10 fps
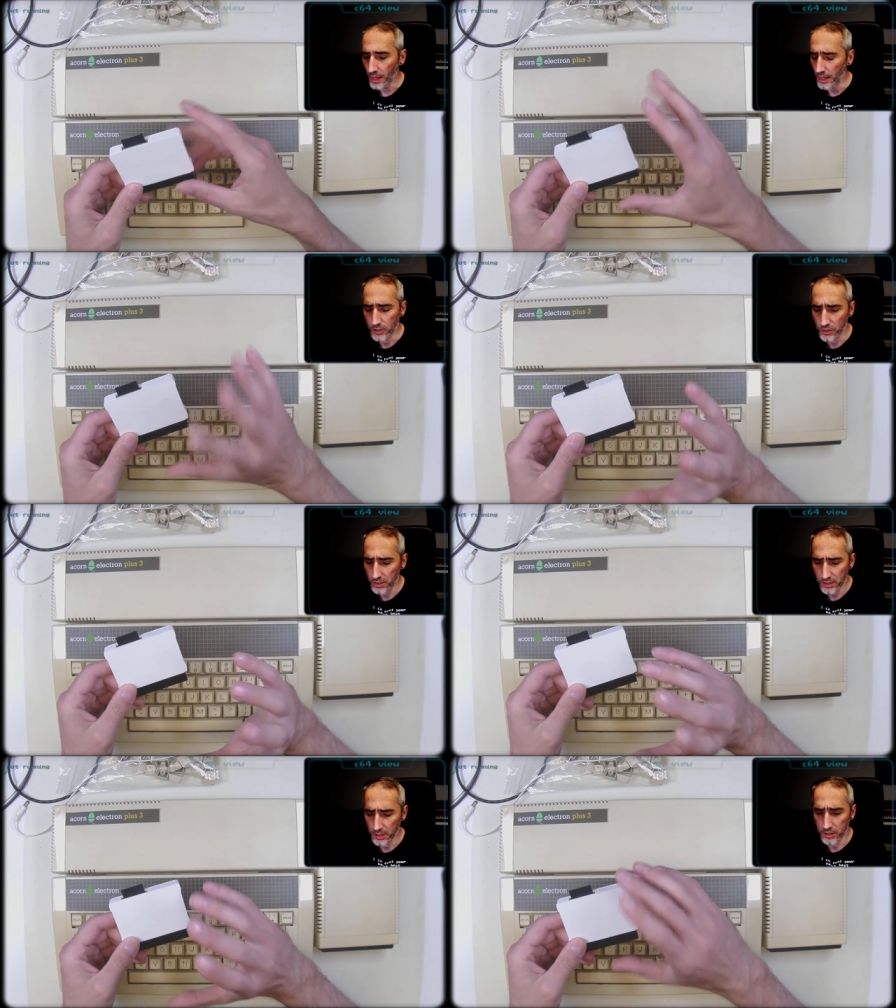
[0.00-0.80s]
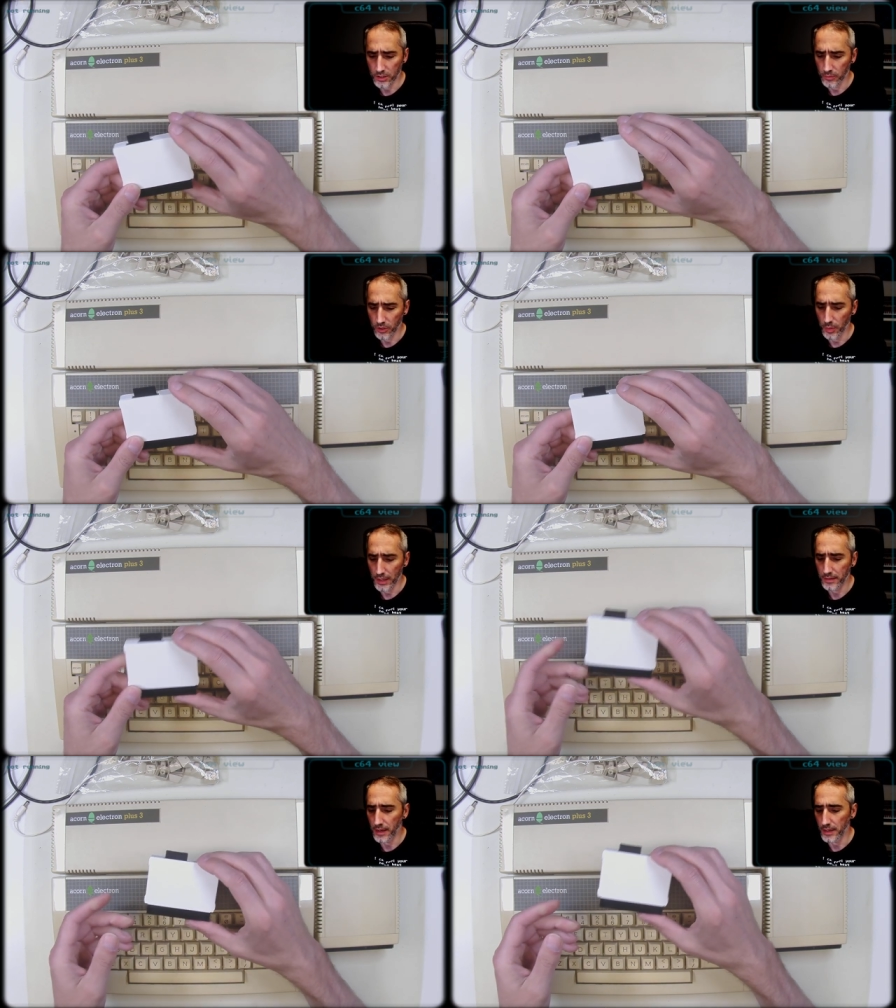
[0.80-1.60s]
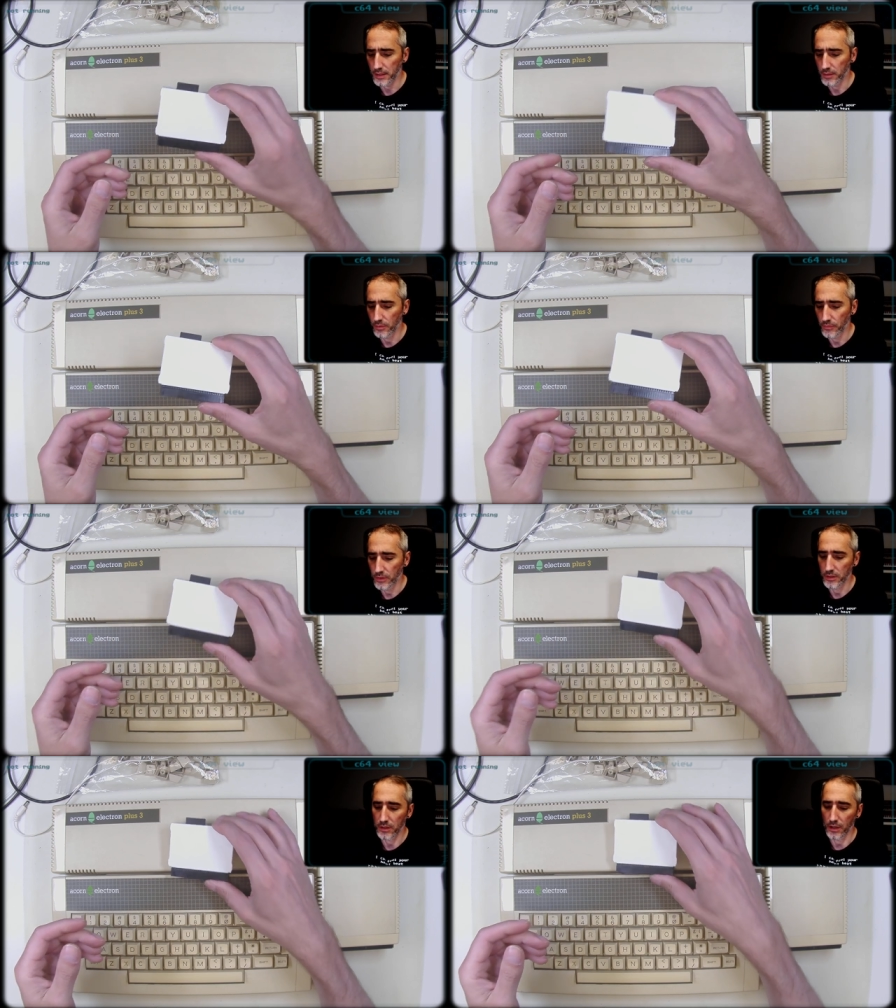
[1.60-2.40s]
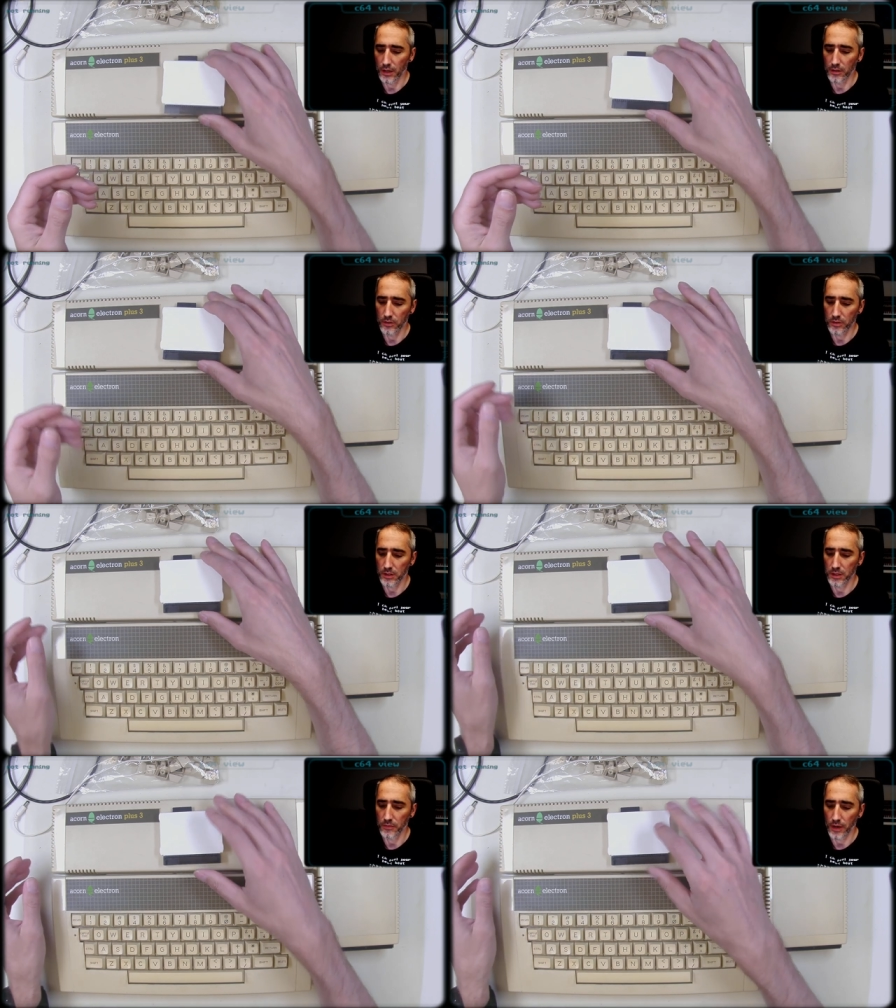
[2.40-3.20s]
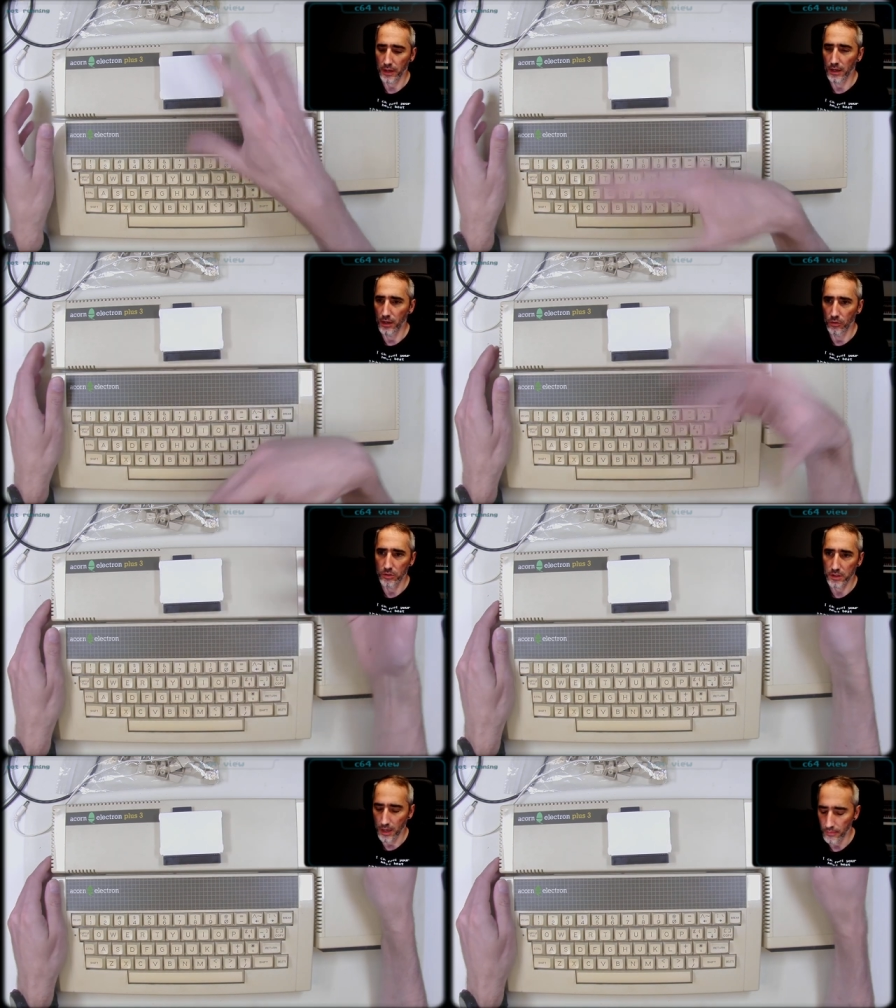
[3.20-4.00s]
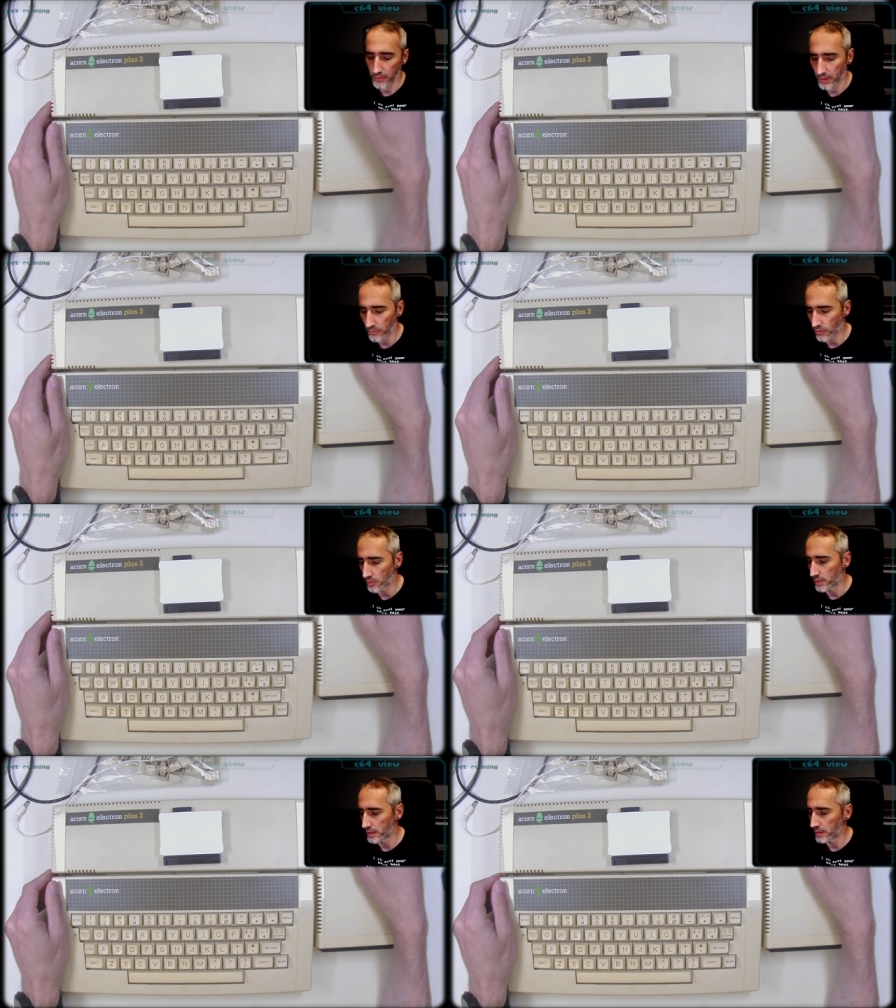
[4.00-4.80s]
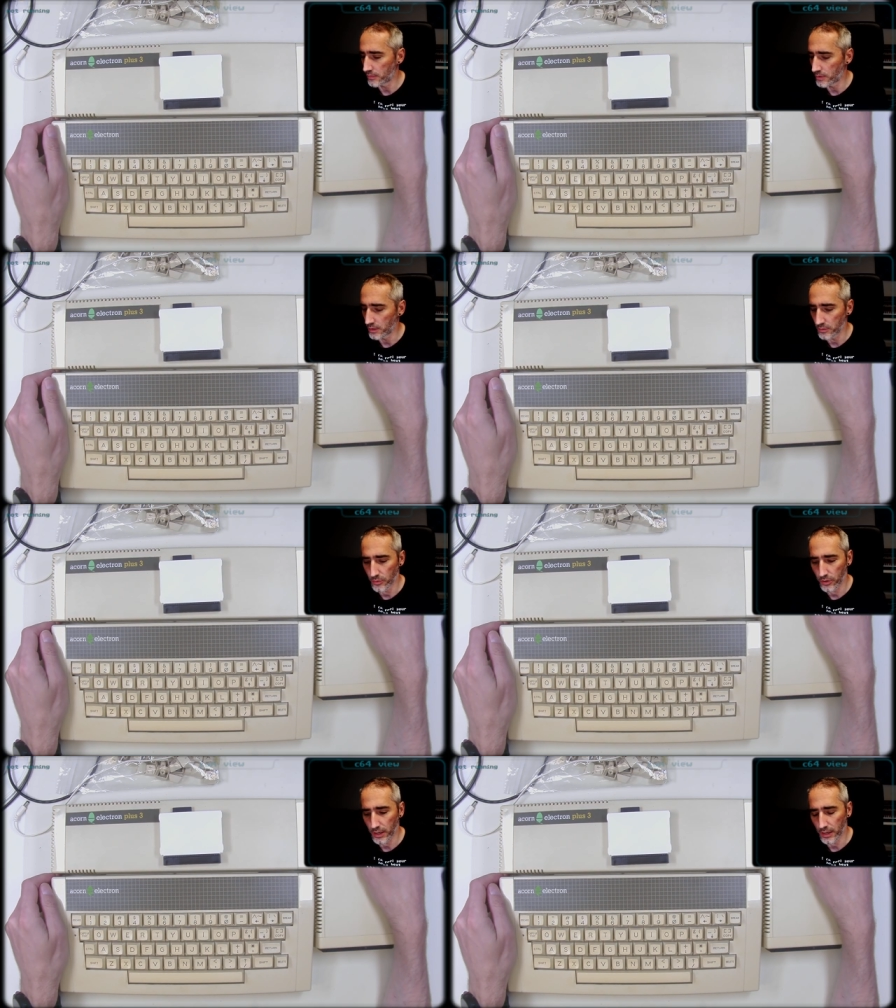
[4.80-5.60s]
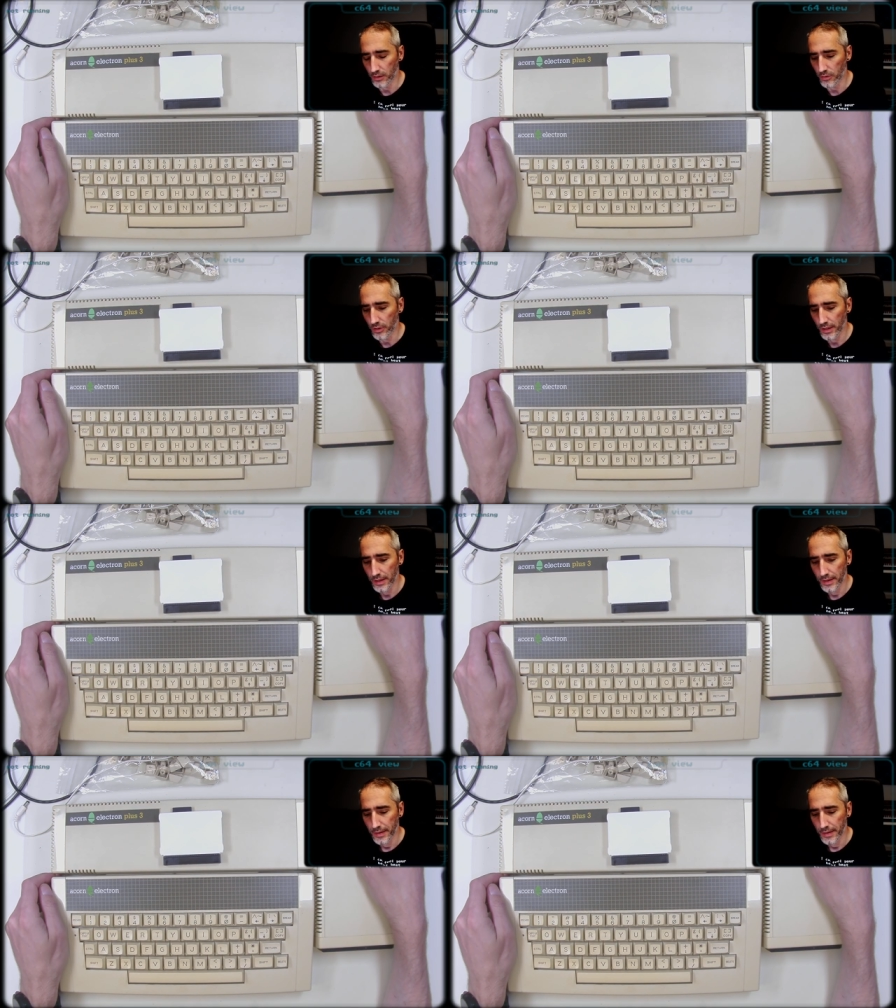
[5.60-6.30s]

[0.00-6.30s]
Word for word: I just did some quick tests with this uh, to see if I can load something from it, if it is working at all,